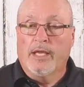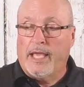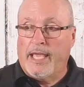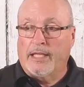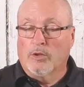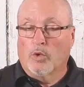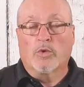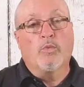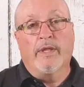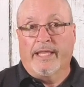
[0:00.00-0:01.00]
And
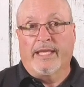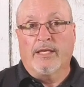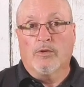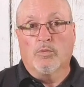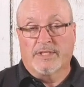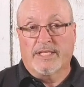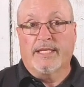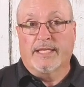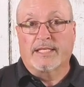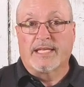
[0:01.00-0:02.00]
Lord willing, we'll see you
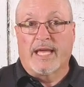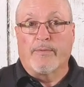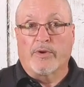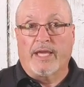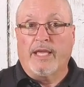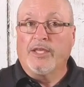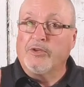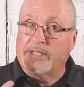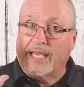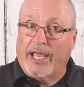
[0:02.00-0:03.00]
next time, okay? You
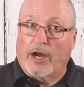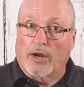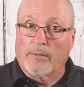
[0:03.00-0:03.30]
take care.